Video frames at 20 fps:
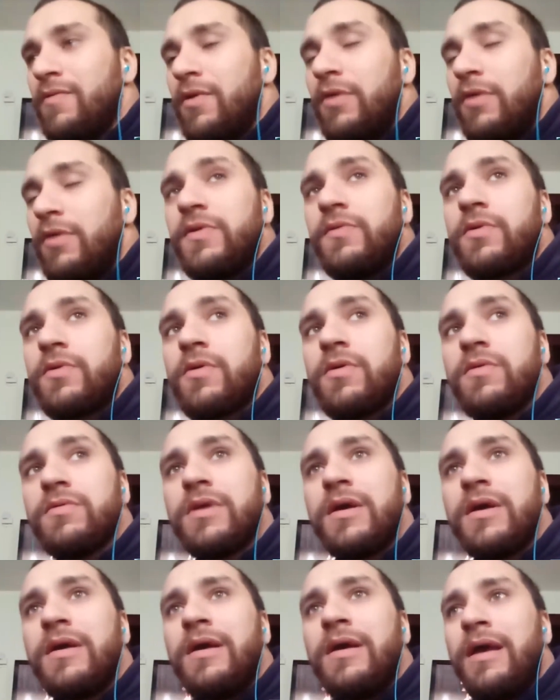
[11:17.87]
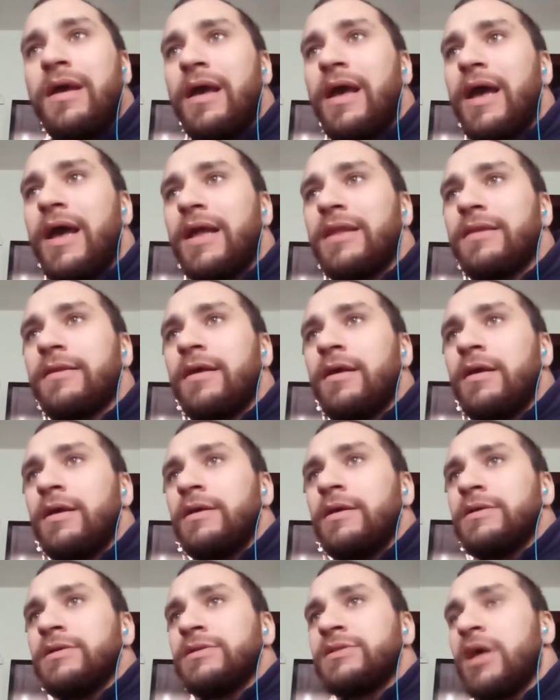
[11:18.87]
around the world and
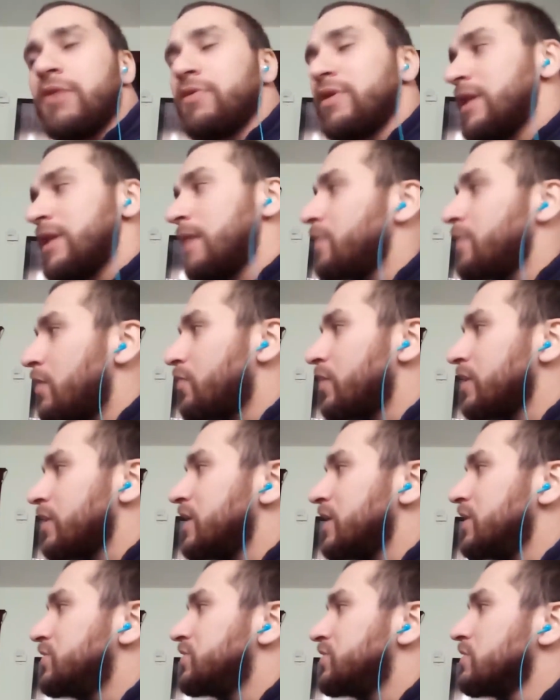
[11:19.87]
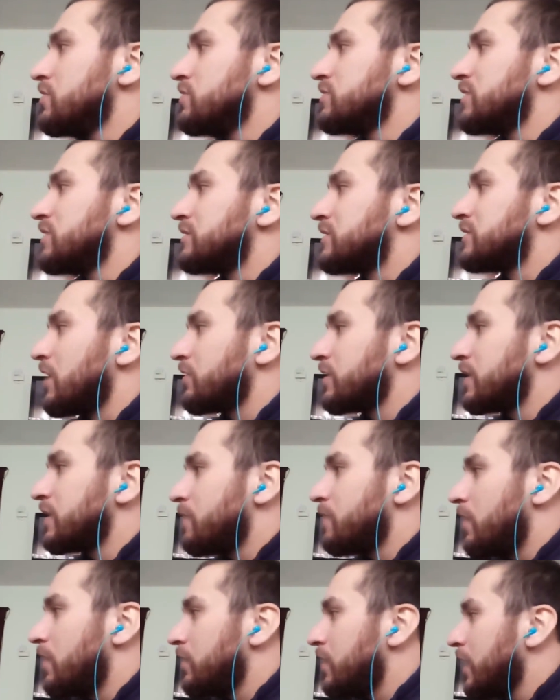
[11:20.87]
talking about religions and talking
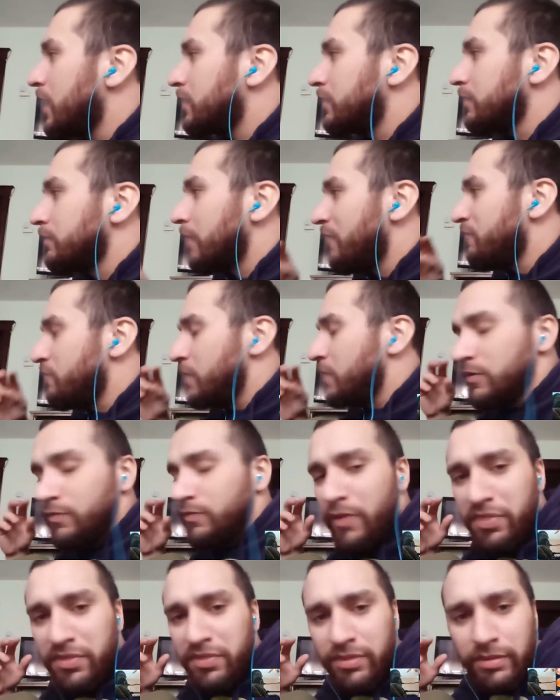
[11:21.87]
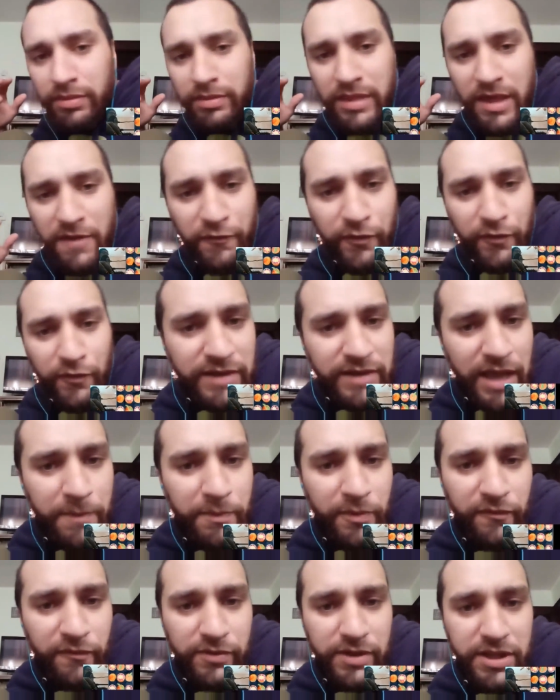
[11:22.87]
about like I've been with different type
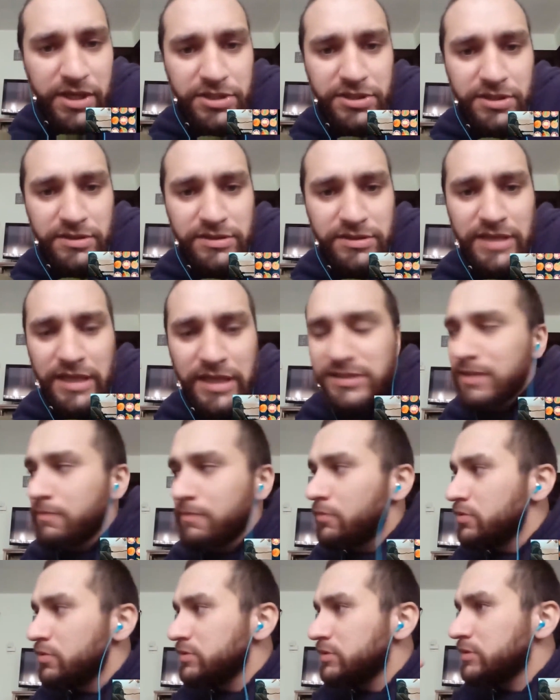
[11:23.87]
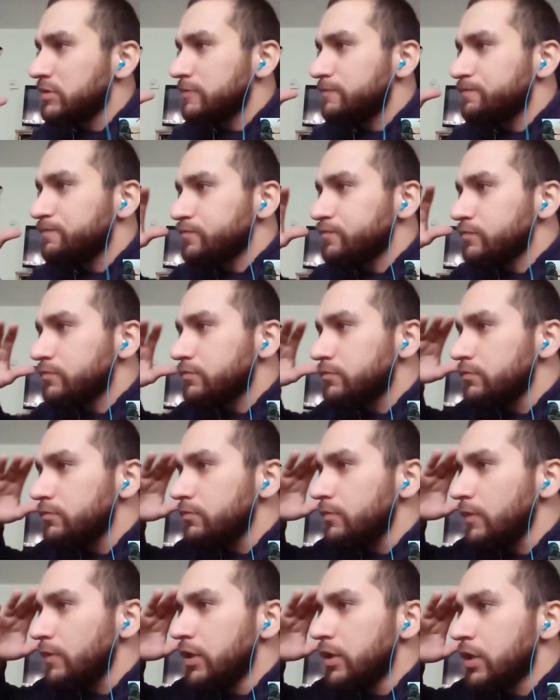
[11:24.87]
of religions. That's the most
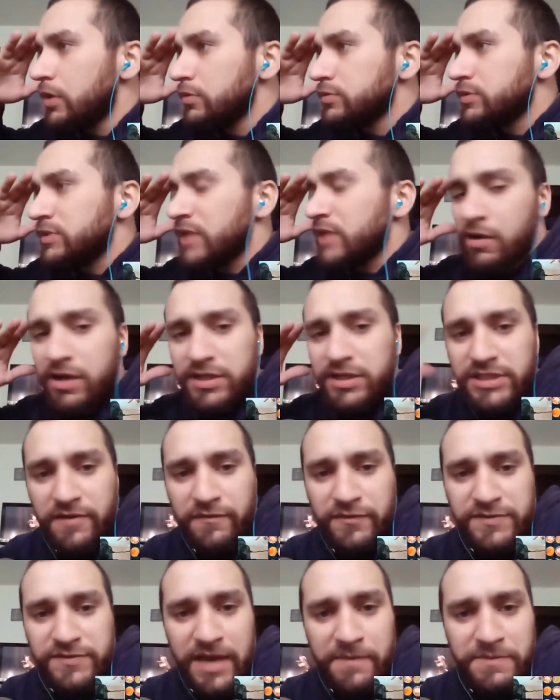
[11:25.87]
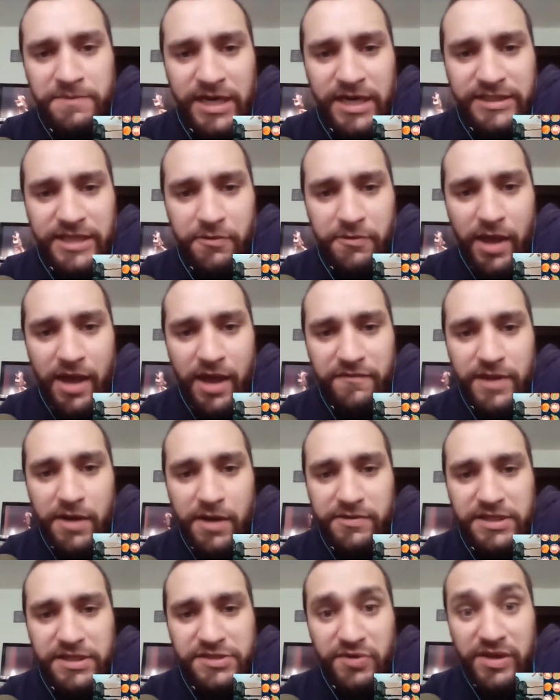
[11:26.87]
talkative subject that we have
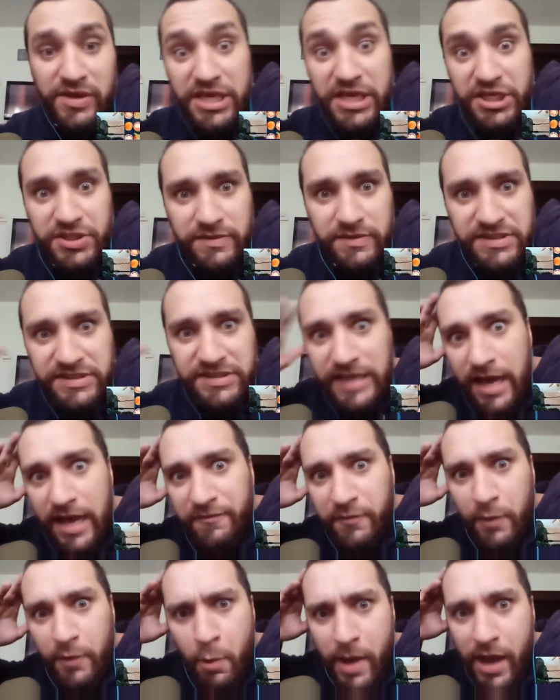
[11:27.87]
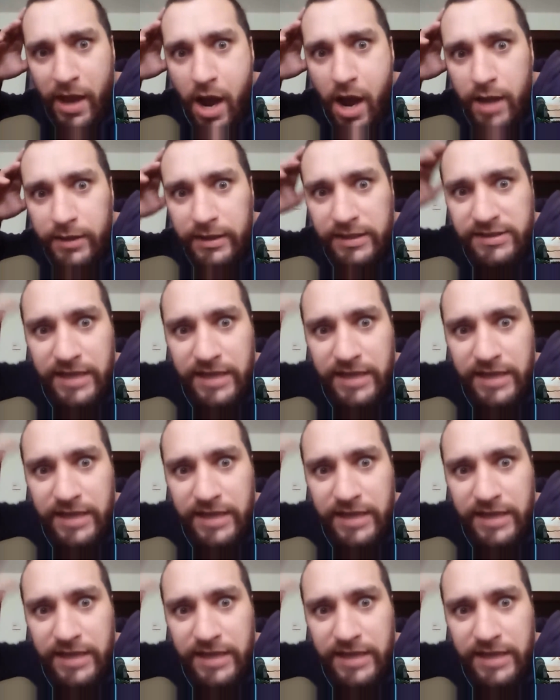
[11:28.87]
nowadays. Religion stuff. Oh my God, that